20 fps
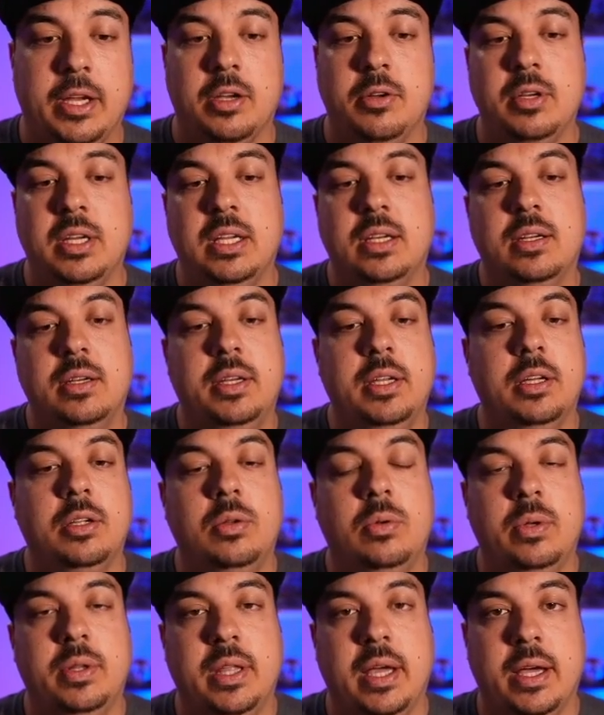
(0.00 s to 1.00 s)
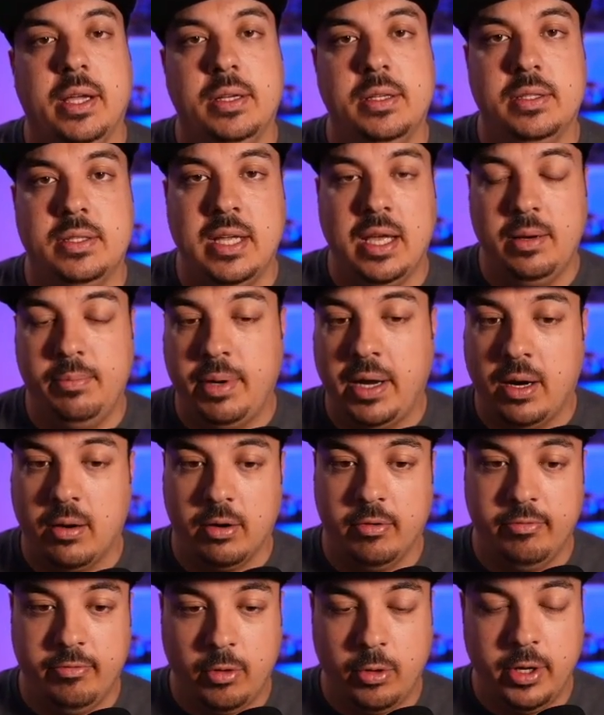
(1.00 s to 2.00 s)
and you need to deal with that 10
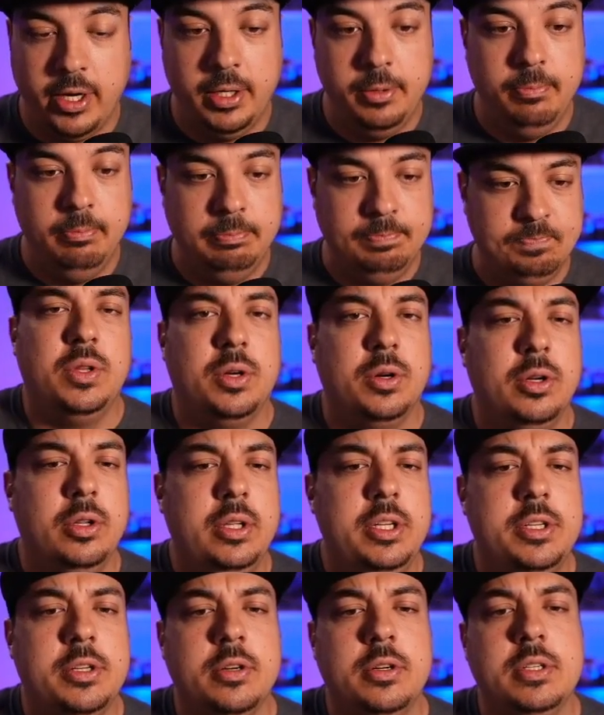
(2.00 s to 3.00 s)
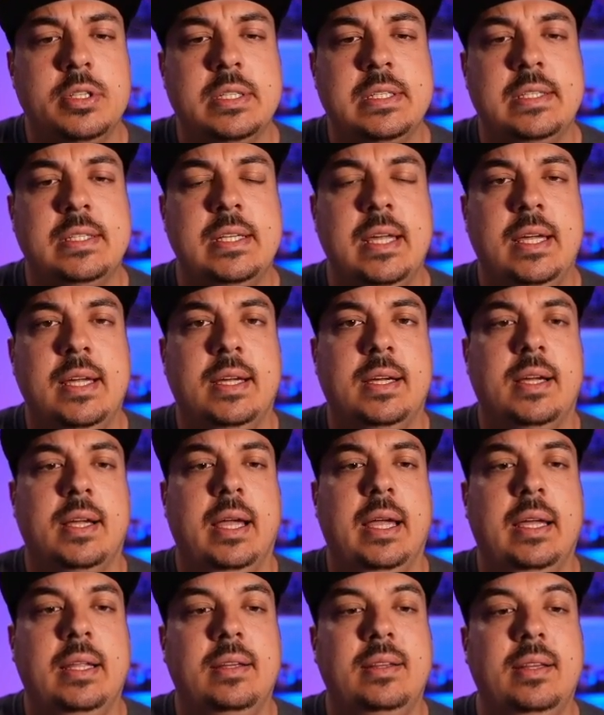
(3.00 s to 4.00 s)
power void. So the early turns take
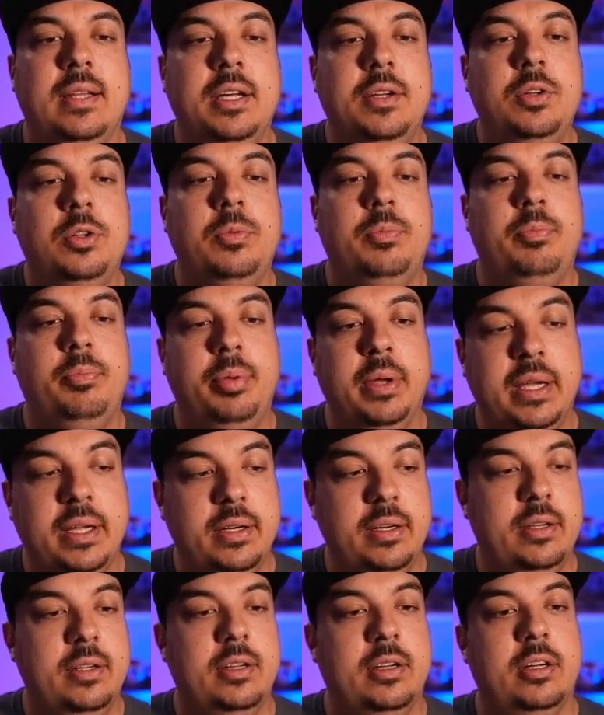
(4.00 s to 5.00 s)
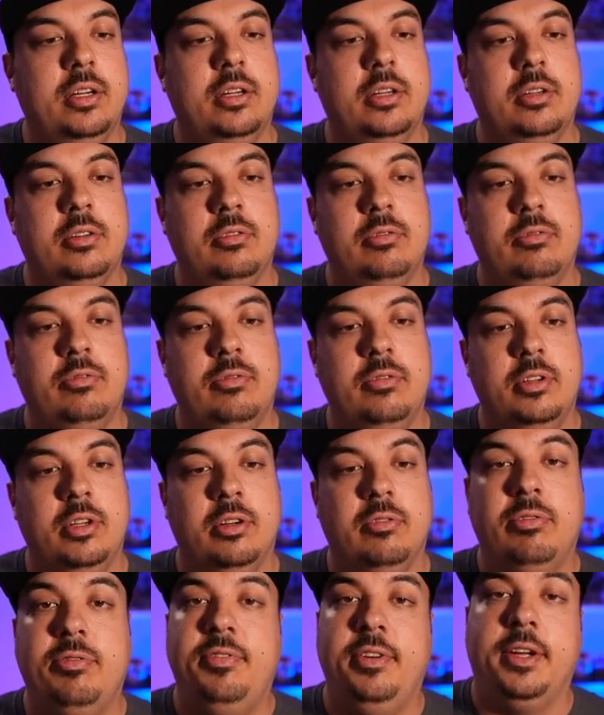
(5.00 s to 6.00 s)
a little bit of
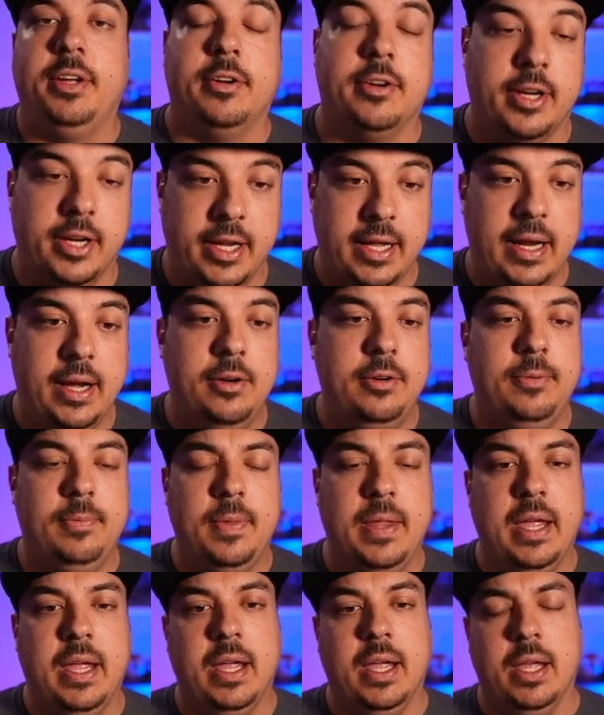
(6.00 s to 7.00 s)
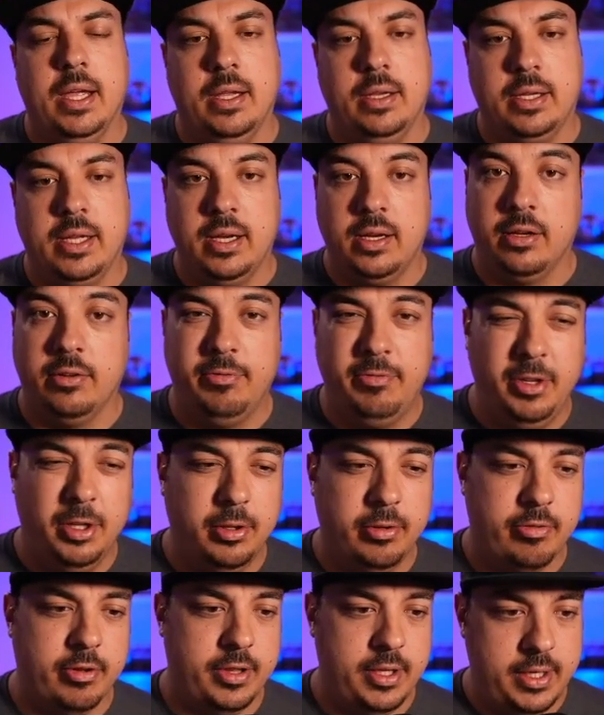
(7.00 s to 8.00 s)
figuring it out and getting a
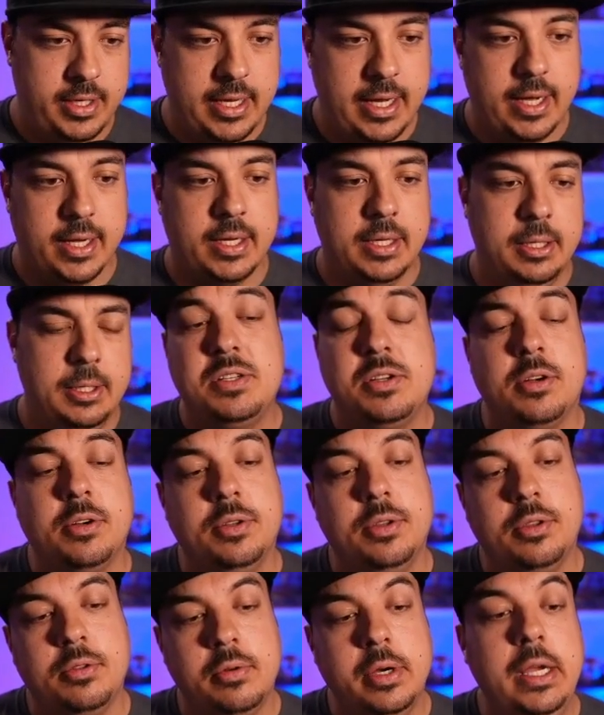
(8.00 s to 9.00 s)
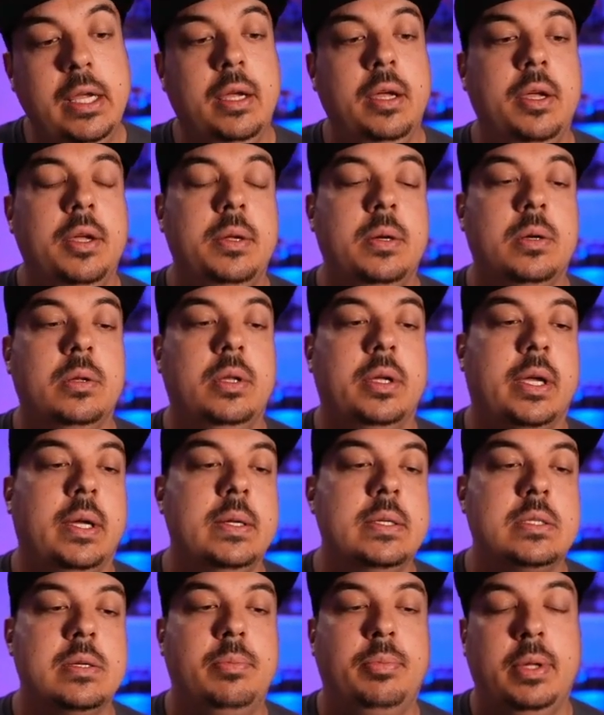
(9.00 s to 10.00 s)
feel for the deck. By turn 3, you're
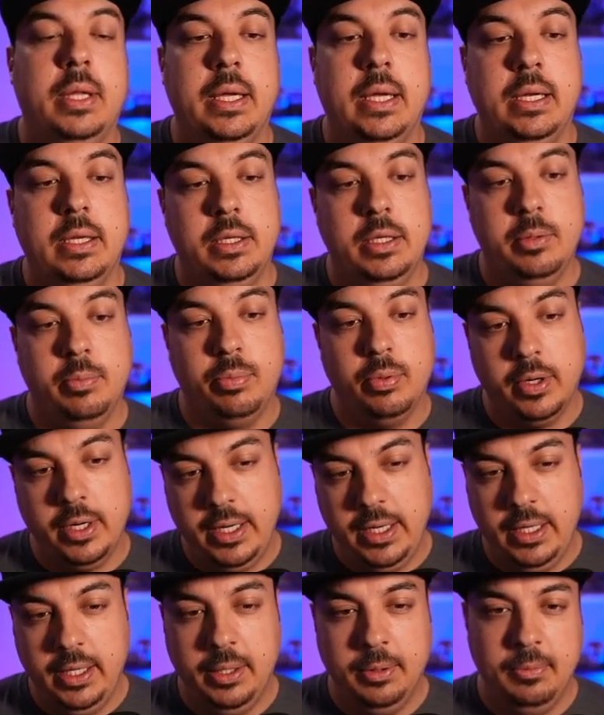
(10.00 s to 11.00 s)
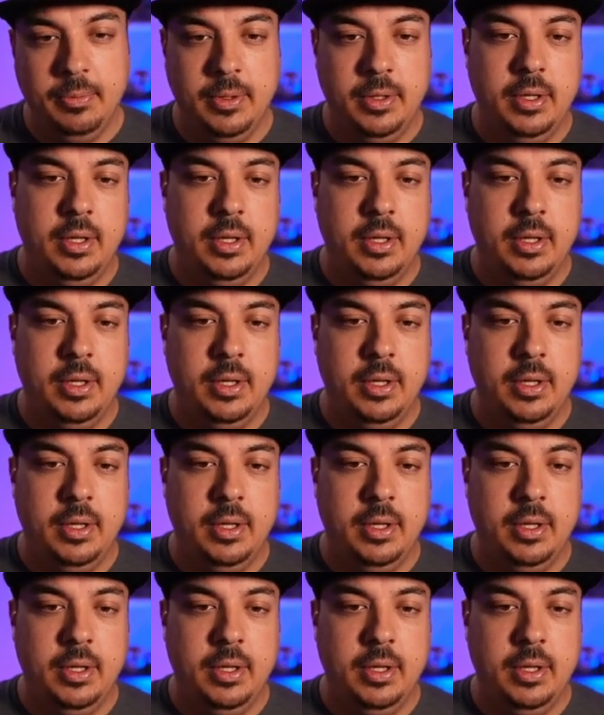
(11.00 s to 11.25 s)
looking to play Debris,